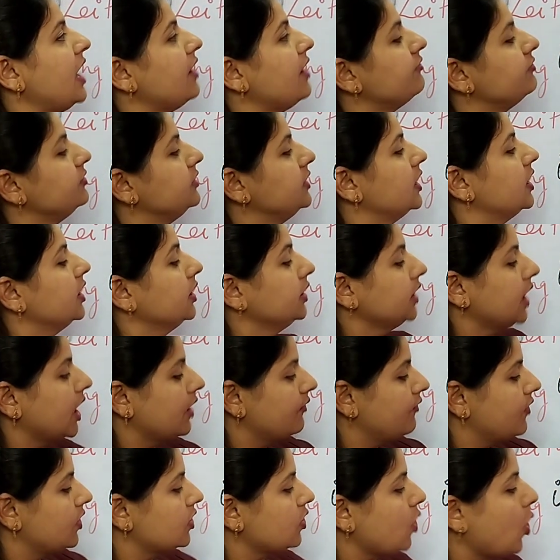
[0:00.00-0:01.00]
have done
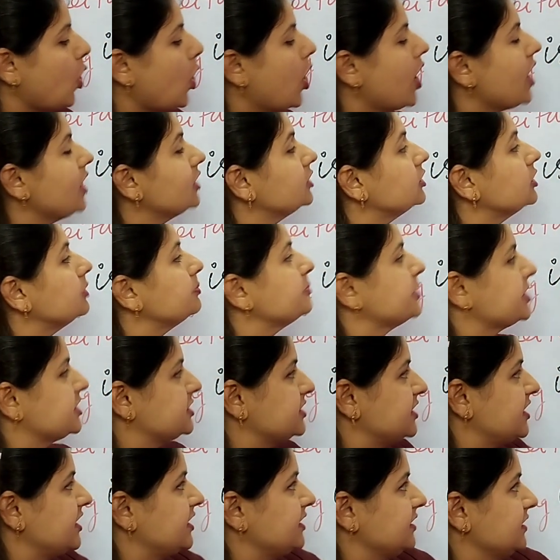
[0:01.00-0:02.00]
our all the
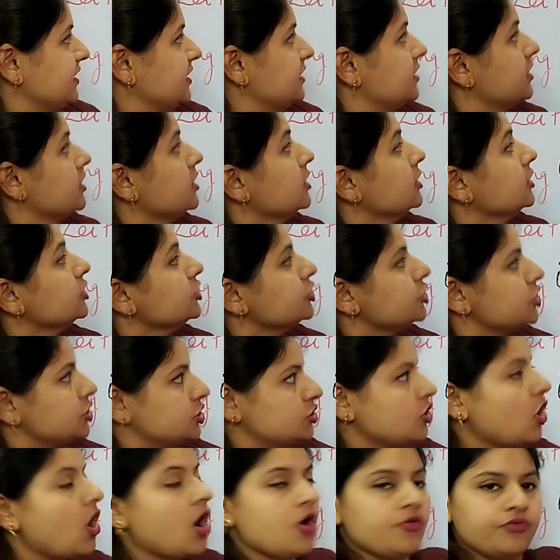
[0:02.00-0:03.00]
material.
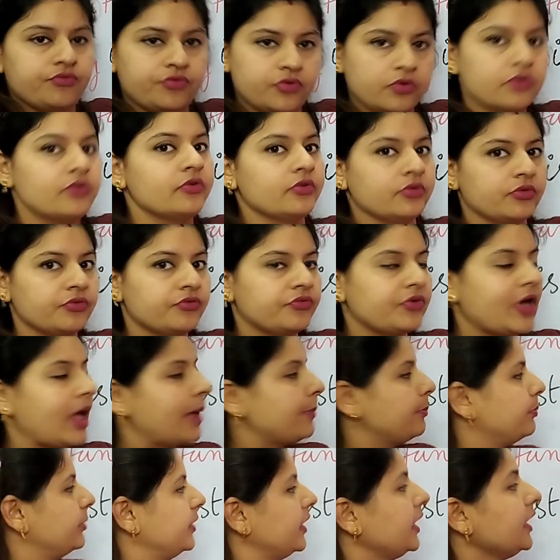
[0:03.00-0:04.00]
Stoff,
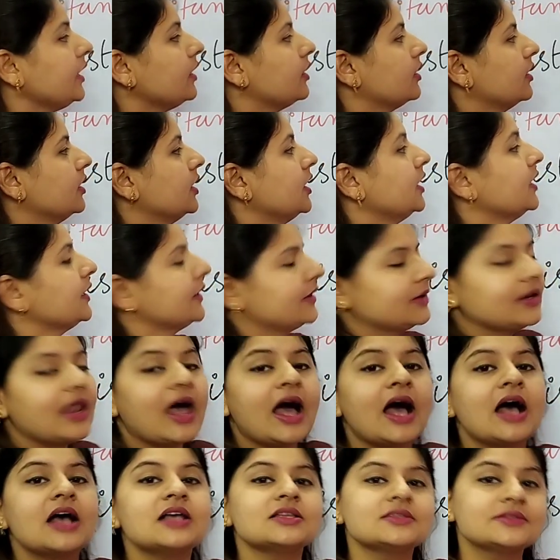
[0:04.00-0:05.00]
fabric,
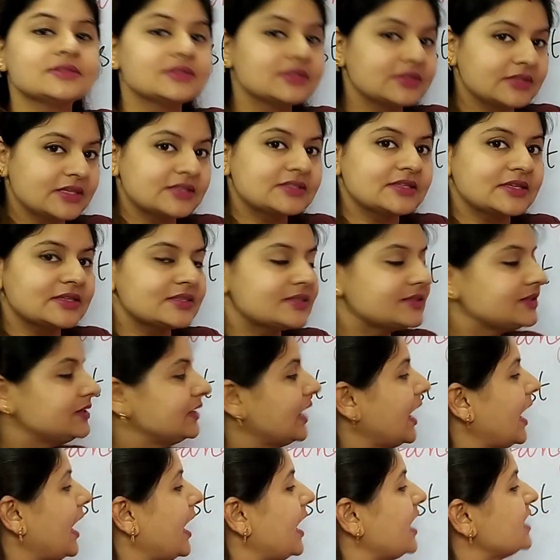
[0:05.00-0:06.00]
glass, this is
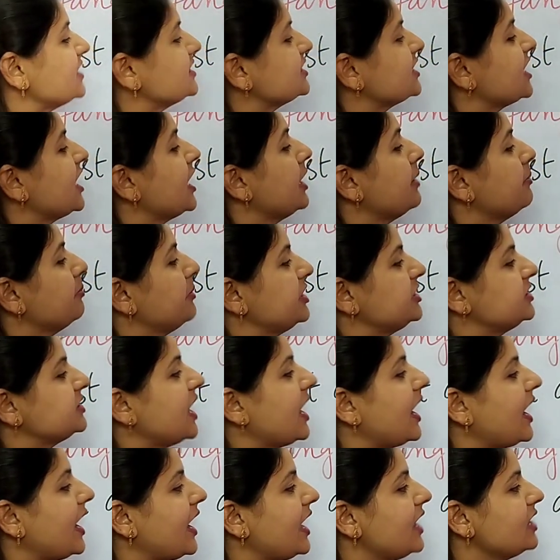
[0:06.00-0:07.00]
glass,
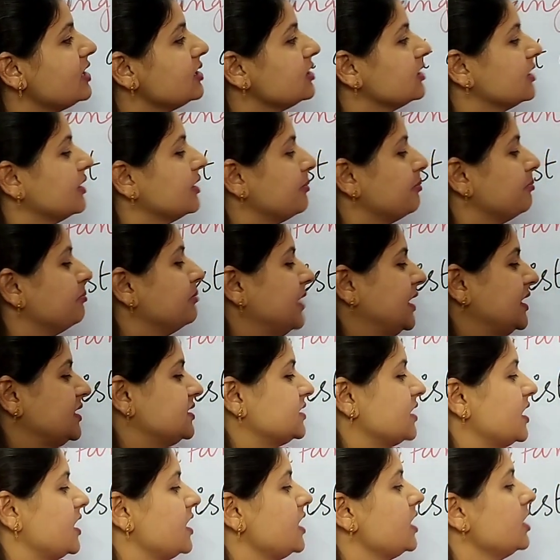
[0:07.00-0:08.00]

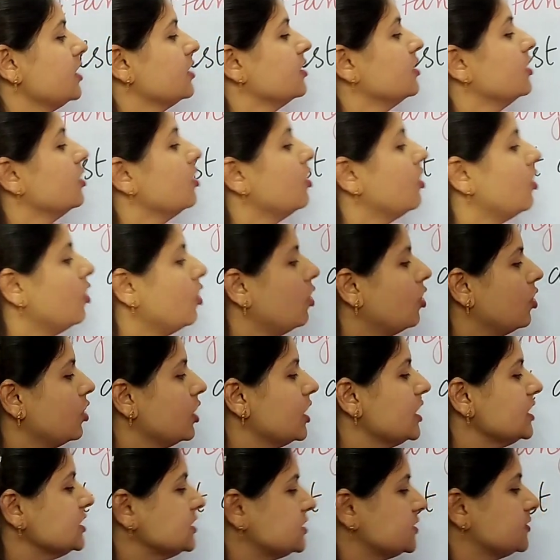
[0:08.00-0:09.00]
metal,
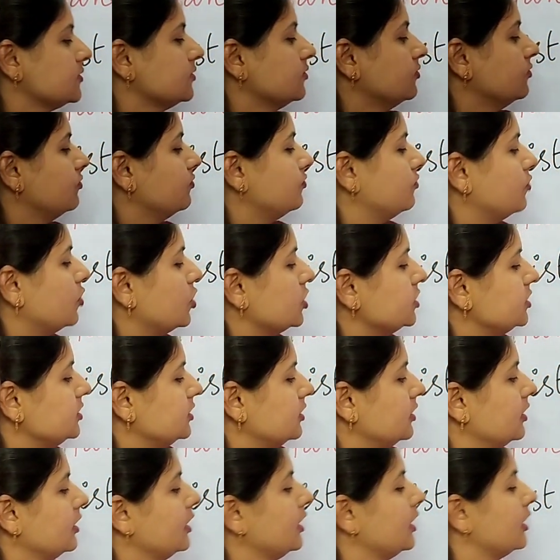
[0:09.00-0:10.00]
holes, wood,
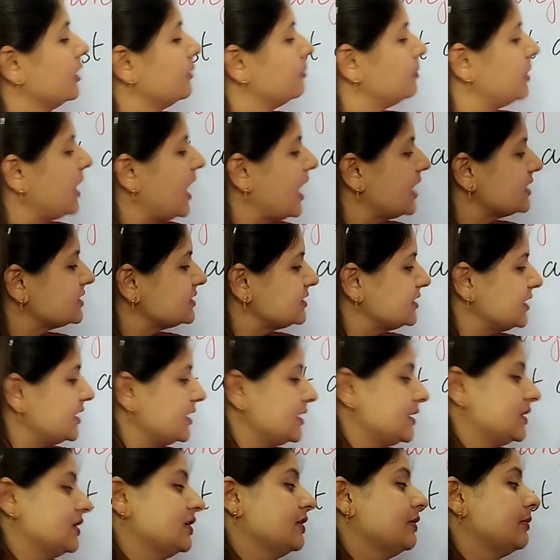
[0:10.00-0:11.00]

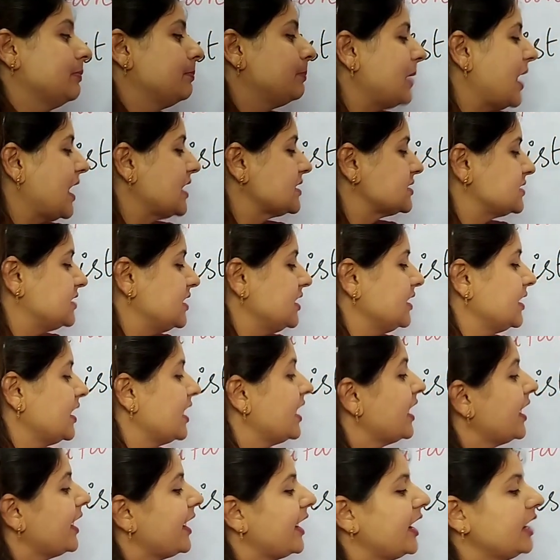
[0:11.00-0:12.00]
plastic,
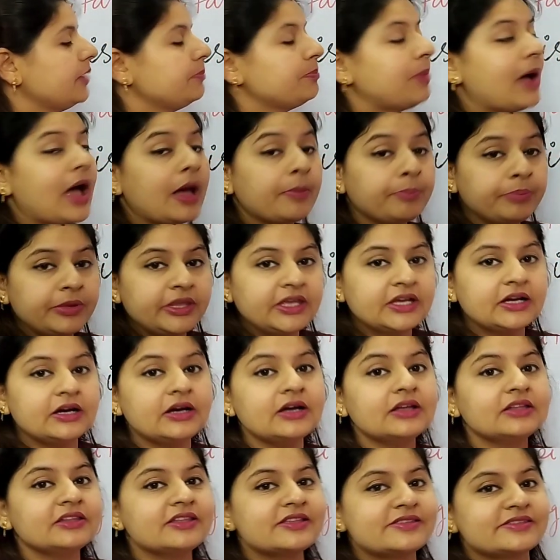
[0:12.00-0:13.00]
and
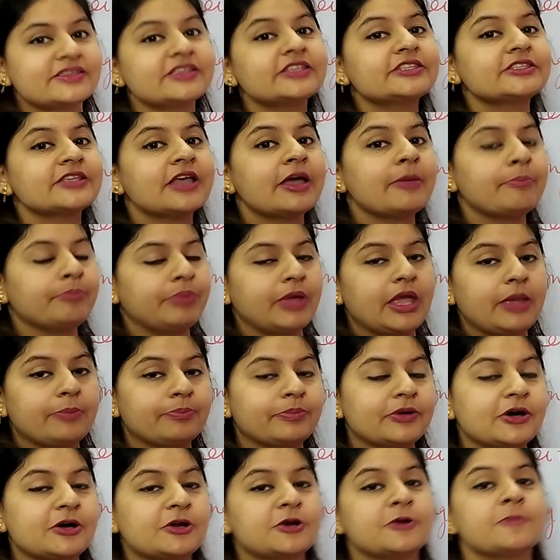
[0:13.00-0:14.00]
papier, this is
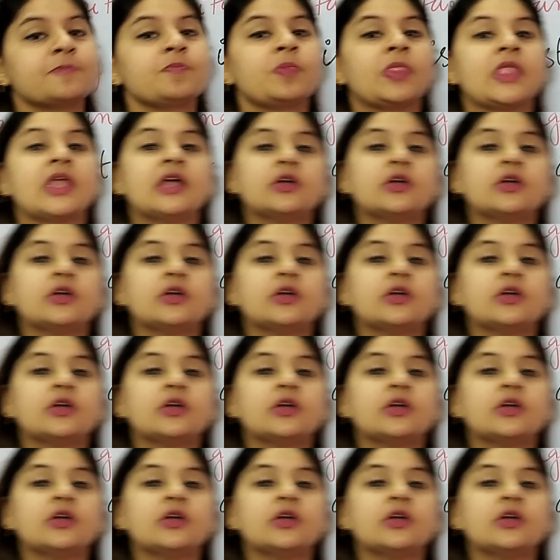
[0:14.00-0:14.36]
paper.